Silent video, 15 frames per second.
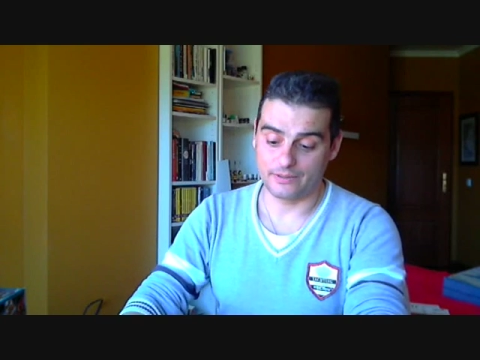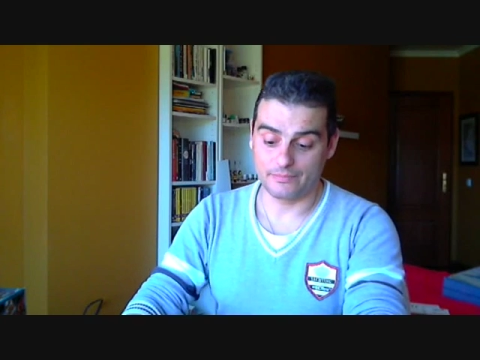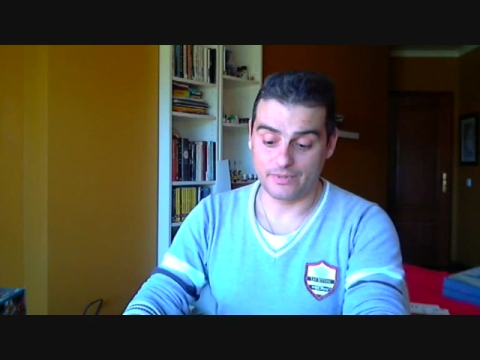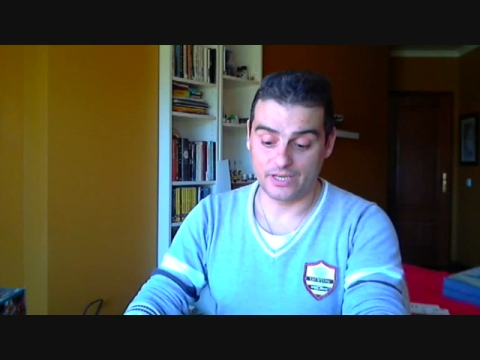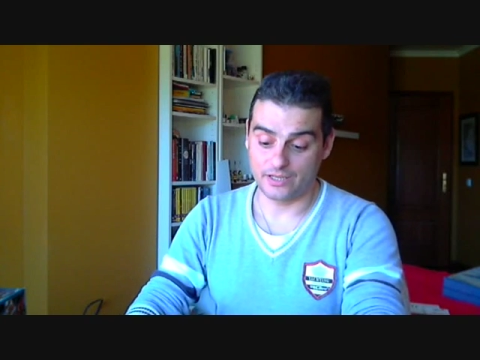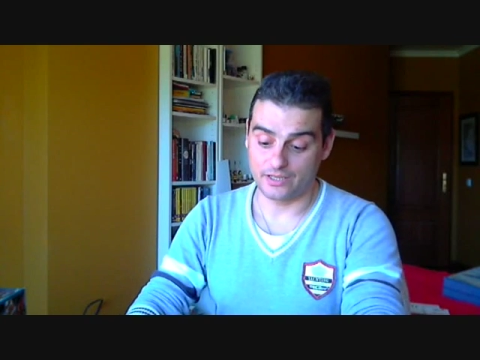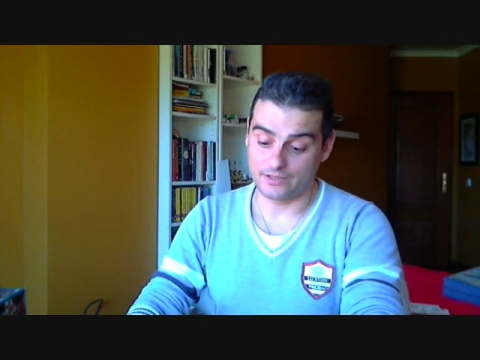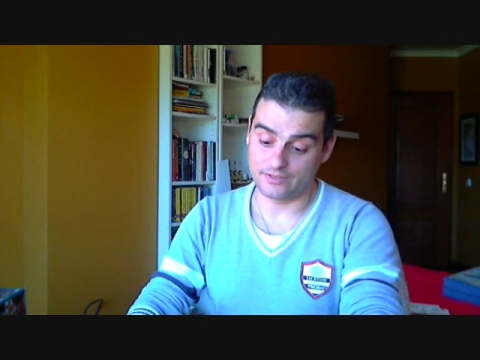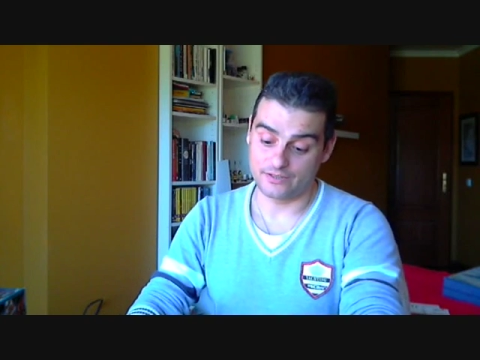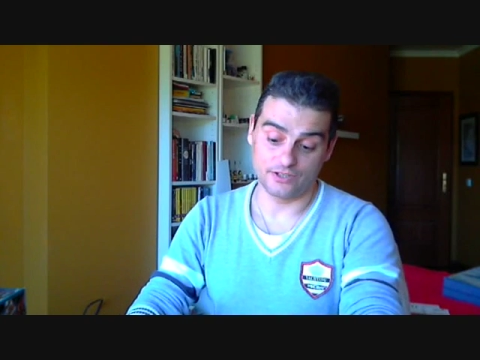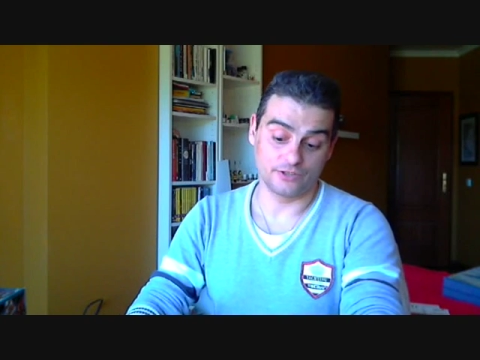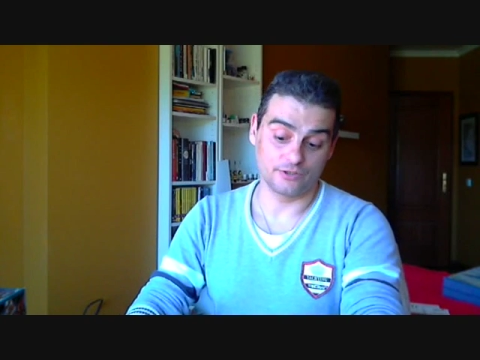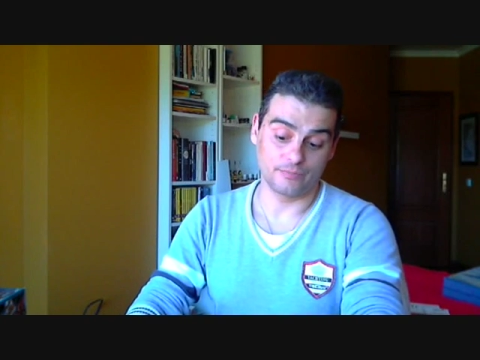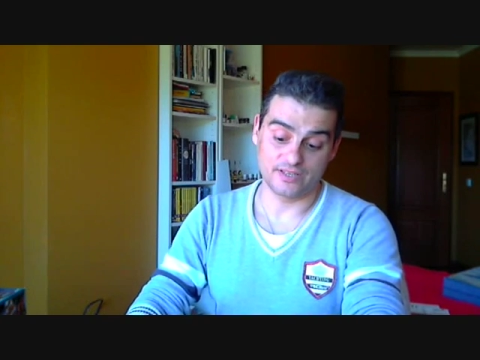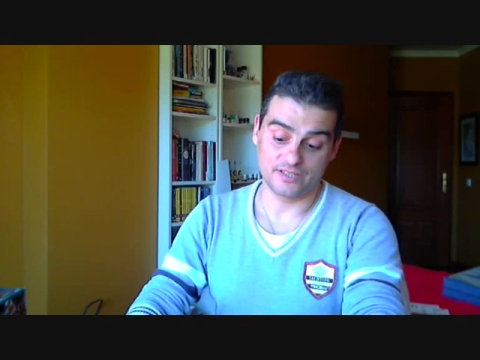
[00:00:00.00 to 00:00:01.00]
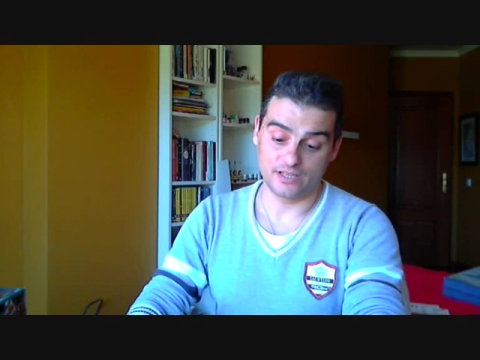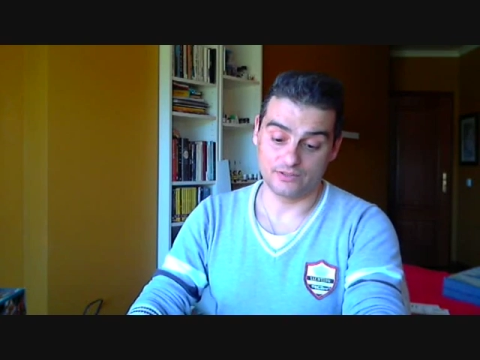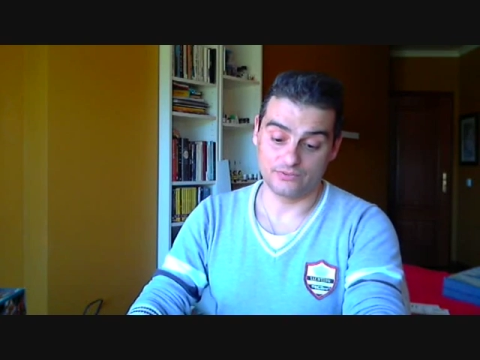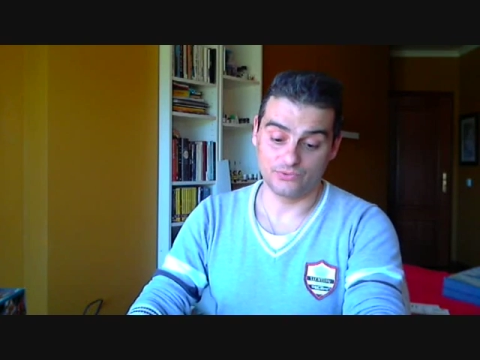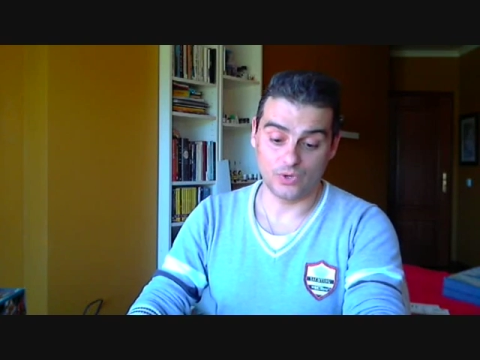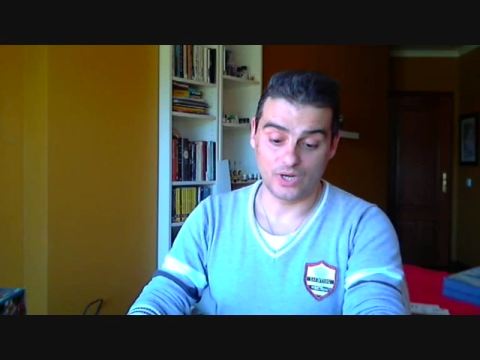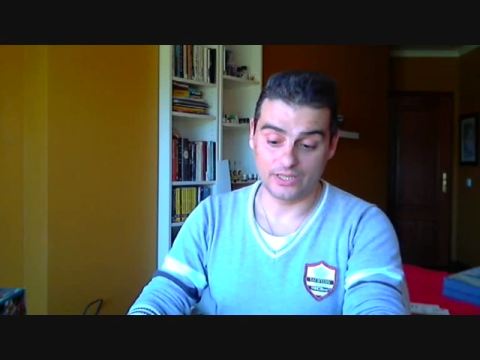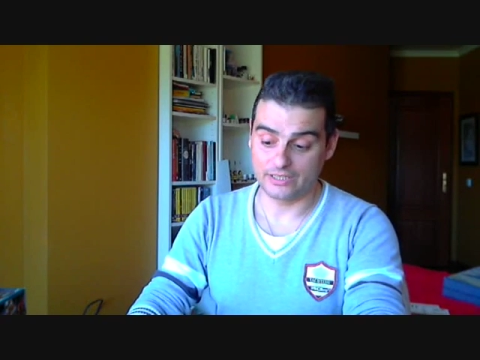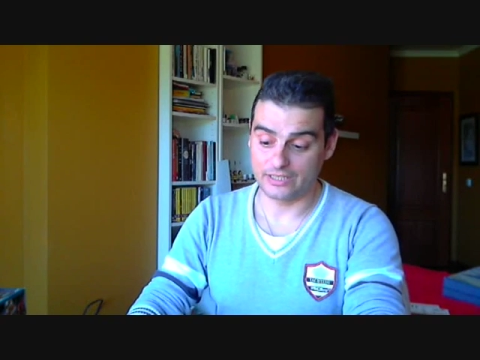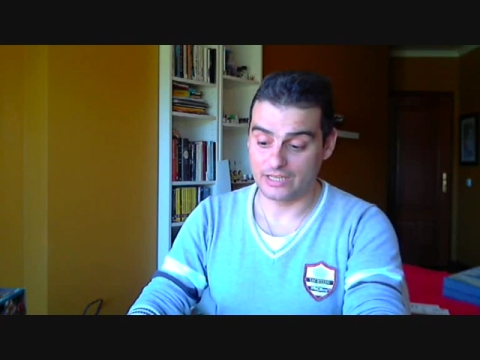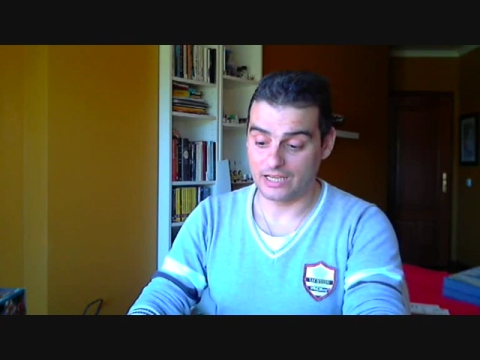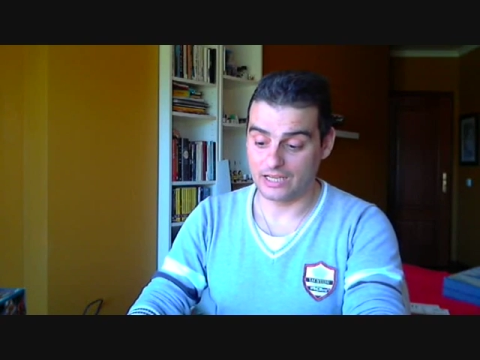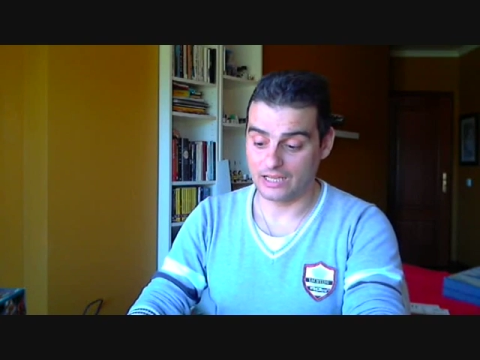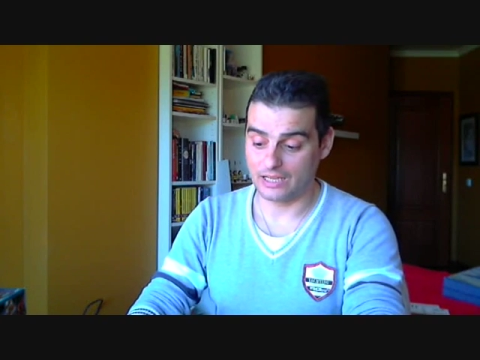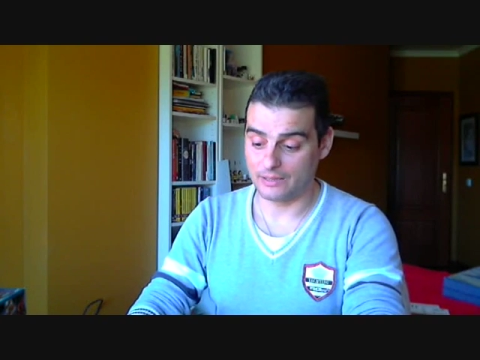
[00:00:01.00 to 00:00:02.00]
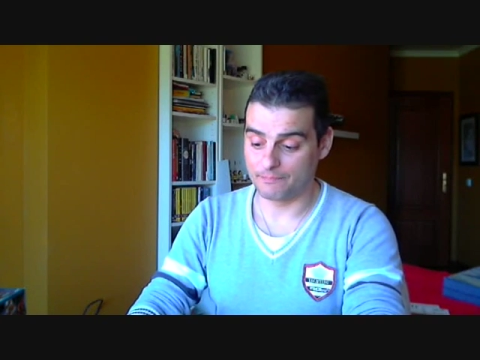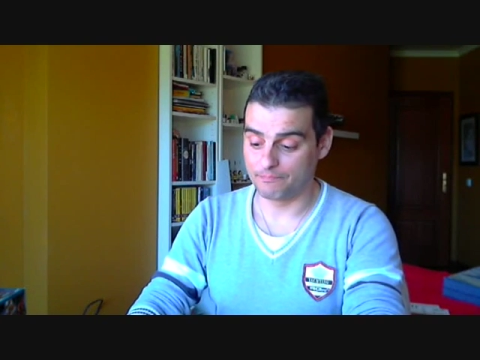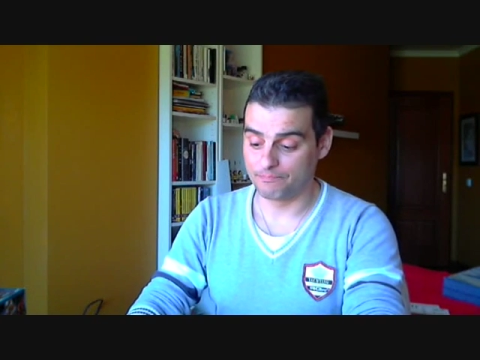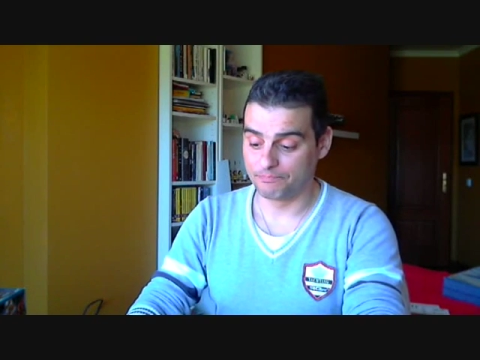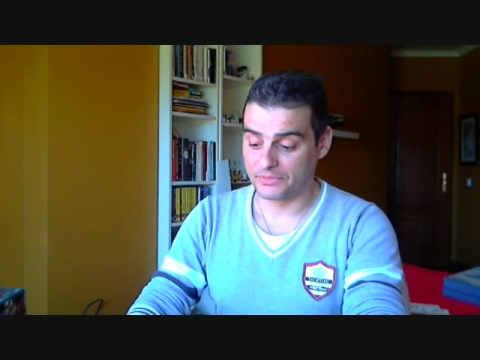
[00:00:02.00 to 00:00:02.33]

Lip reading: may consider myself one, have